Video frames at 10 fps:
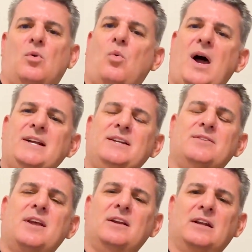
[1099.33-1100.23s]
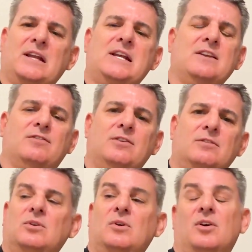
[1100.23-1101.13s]
Why did they leave?
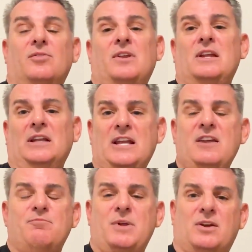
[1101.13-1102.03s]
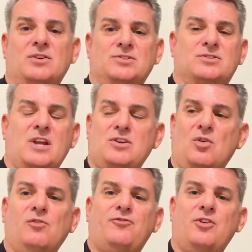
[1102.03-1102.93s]
Well, they leave because they
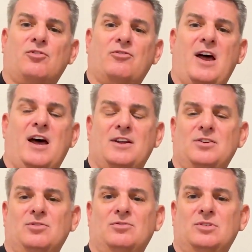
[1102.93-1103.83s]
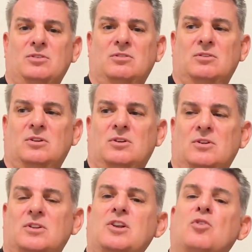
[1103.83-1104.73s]
don't feel valued,
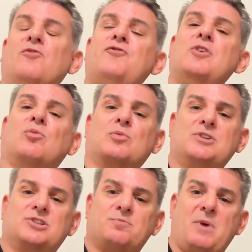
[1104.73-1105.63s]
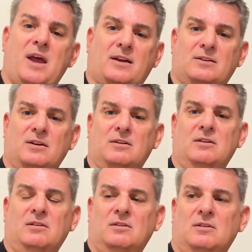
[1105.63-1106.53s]
they don't feel
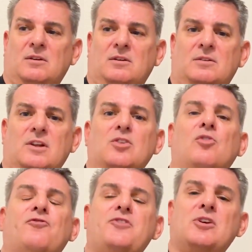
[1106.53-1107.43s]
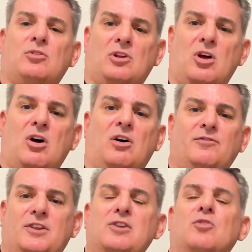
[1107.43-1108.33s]
respected, they don't feel
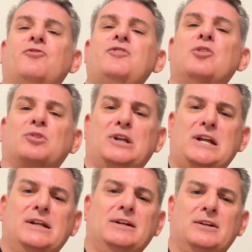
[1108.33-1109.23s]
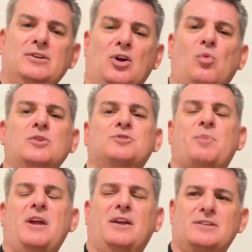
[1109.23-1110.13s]
loved, they don't feel needed, no one's
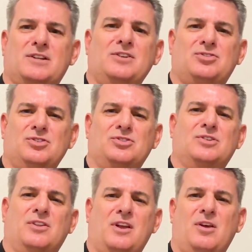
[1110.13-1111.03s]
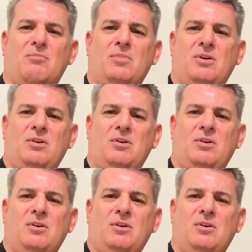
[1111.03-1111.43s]
paying attention to them.